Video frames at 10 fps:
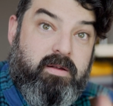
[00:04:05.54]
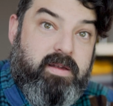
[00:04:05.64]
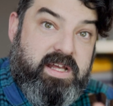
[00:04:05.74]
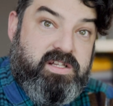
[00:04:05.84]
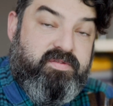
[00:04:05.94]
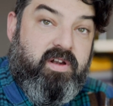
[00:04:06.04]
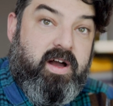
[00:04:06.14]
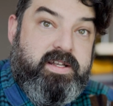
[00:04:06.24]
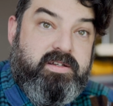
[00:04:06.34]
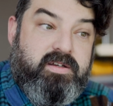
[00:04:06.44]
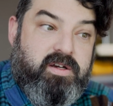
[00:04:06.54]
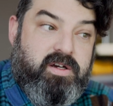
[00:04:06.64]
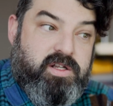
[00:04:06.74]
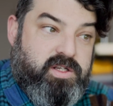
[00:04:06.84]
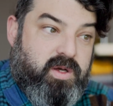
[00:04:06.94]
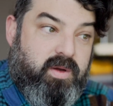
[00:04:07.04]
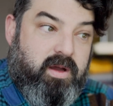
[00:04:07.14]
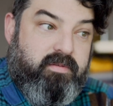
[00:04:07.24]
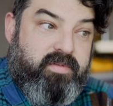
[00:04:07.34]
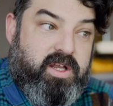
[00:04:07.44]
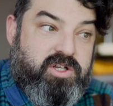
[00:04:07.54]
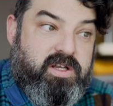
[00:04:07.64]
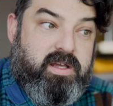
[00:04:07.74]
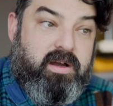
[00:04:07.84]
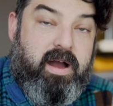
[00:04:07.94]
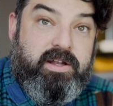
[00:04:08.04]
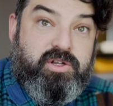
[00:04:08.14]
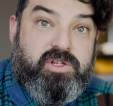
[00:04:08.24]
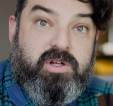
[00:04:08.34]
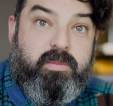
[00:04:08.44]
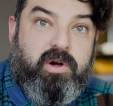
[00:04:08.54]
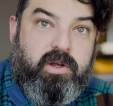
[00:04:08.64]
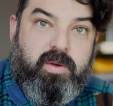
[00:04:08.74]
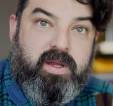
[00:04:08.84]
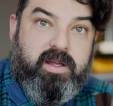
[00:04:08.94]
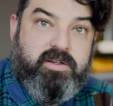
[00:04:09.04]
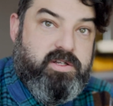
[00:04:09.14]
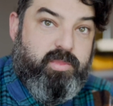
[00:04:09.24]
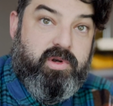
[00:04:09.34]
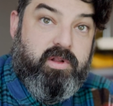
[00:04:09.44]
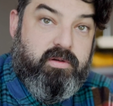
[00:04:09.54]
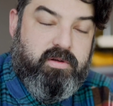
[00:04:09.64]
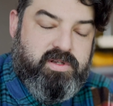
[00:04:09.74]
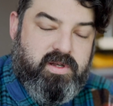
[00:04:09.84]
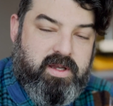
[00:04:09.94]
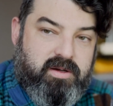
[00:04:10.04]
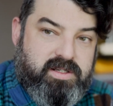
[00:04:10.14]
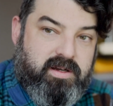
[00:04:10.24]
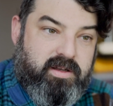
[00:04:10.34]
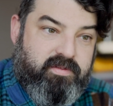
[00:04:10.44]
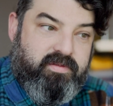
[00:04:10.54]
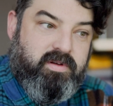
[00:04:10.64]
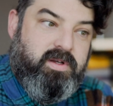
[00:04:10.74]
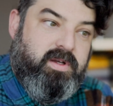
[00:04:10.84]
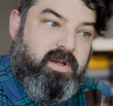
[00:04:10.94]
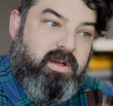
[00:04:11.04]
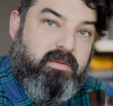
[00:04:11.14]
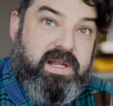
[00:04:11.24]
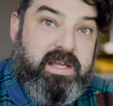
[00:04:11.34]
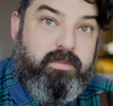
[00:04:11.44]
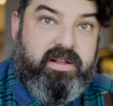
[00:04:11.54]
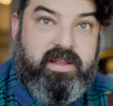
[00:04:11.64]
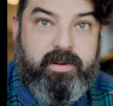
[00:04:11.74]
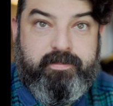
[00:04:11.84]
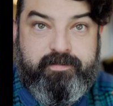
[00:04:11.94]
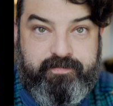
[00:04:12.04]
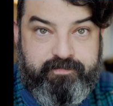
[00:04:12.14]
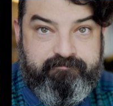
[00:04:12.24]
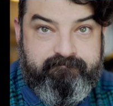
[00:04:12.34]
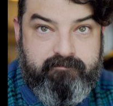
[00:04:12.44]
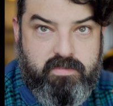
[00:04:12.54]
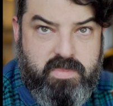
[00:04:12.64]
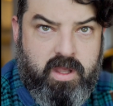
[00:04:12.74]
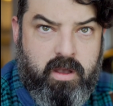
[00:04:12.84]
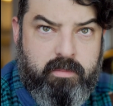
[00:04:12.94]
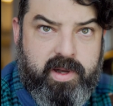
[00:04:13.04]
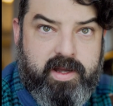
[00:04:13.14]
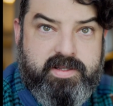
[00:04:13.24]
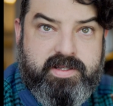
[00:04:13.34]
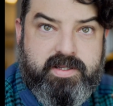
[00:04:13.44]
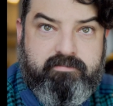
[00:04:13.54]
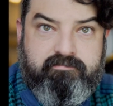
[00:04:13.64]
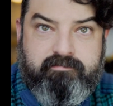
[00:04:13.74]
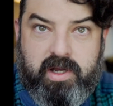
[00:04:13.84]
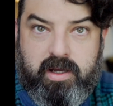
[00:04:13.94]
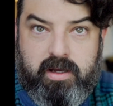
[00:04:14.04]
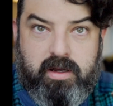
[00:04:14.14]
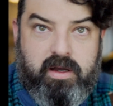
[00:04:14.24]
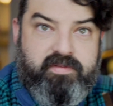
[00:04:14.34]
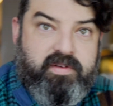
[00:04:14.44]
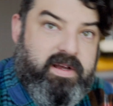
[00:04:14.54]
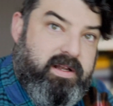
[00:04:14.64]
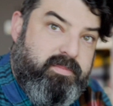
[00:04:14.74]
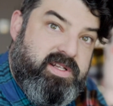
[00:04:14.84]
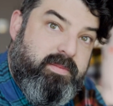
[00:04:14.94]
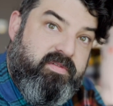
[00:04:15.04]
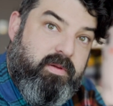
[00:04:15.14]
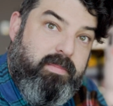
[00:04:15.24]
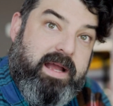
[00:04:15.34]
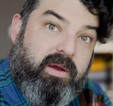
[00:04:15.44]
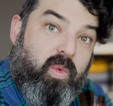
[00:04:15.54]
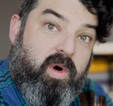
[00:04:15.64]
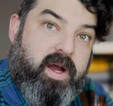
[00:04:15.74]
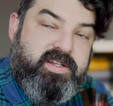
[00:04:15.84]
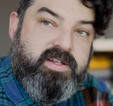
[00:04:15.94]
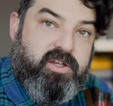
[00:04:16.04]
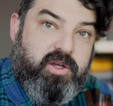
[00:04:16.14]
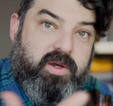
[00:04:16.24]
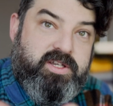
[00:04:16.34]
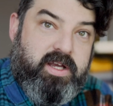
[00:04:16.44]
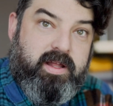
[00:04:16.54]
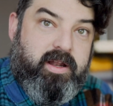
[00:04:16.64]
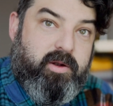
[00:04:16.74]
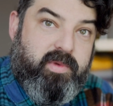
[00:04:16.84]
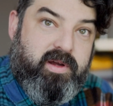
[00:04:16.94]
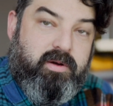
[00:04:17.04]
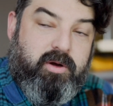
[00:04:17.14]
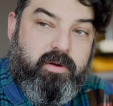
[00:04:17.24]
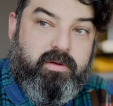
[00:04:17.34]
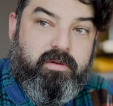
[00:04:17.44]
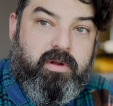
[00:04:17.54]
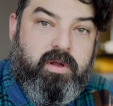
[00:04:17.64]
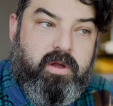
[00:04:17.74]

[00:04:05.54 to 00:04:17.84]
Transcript: next flight, so eventually I had to stop arguing and just put it through. So I was kind of bleak about that. But I've developed some of the black and white, and you can check that out on